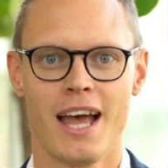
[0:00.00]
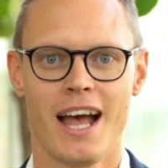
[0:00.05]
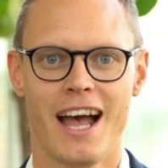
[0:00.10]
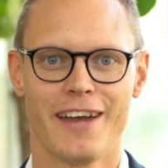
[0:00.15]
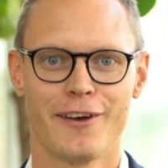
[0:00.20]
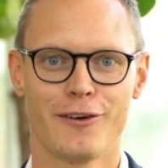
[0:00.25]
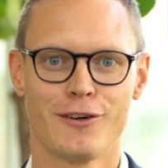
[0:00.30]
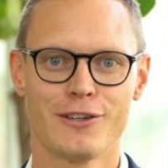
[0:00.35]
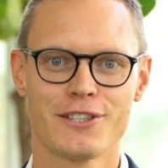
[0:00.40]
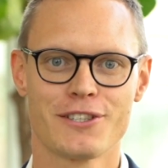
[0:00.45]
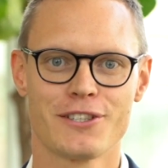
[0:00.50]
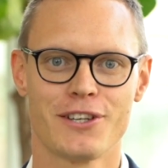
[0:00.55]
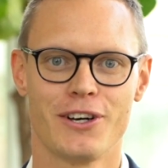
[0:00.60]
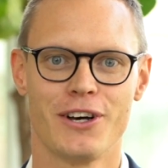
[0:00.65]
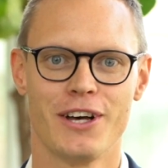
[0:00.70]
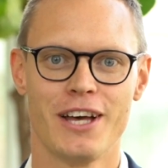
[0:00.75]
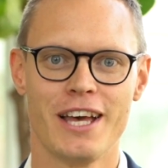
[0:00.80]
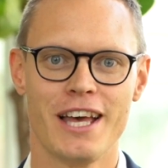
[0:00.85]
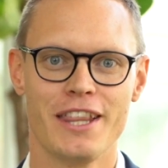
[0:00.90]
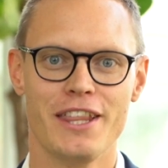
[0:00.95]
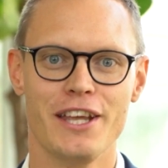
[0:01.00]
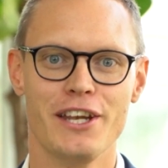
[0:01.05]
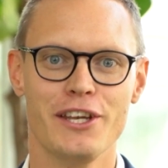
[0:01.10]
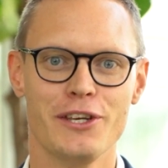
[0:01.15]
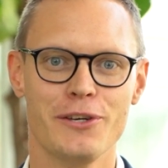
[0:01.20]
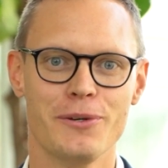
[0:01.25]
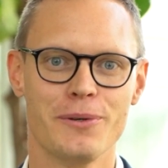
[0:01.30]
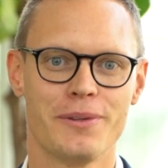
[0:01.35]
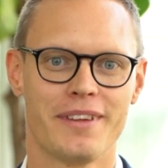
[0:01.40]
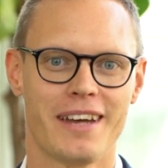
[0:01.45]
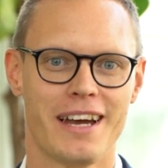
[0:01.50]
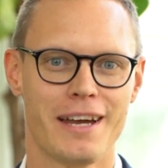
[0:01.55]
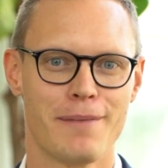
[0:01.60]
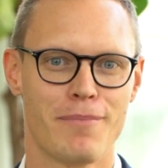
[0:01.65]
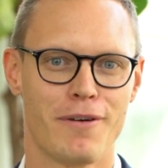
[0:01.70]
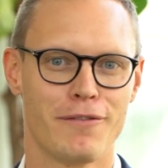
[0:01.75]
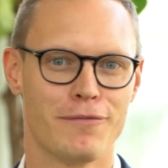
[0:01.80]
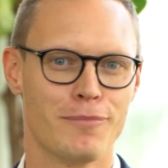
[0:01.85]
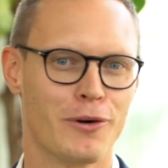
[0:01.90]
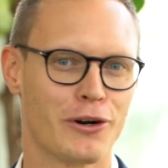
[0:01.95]
And also the new
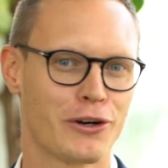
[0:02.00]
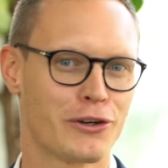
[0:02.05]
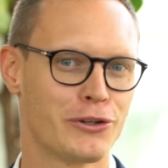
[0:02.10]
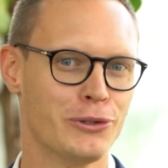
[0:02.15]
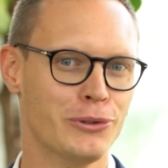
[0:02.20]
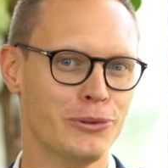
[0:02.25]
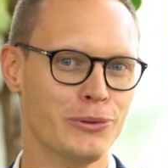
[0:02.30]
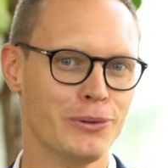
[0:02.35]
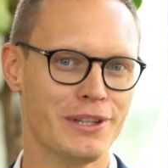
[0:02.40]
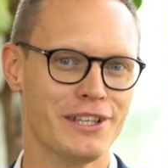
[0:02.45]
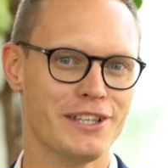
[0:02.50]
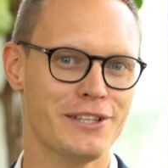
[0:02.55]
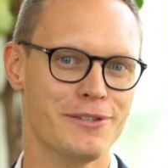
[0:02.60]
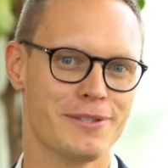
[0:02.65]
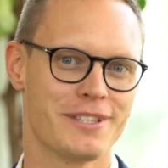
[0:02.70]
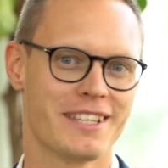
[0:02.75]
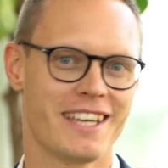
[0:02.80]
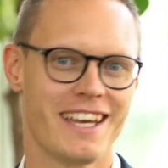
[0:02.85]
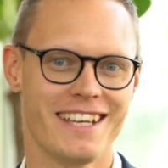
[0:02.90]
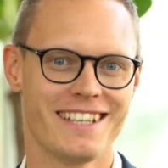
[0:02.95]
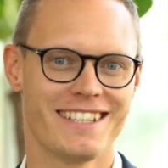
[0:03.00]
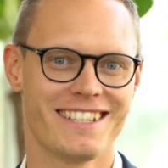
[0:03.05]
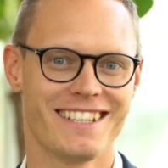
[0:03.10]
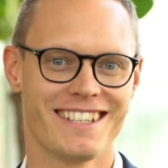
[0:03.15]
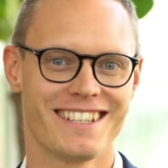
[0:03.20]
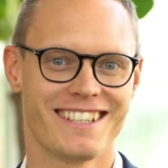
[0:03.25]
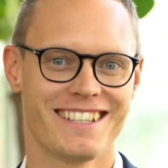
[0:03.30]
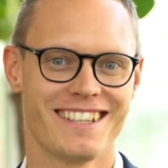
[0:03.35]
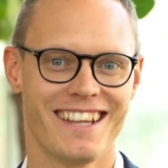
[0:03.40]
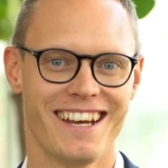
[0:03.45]
type of more cool use cases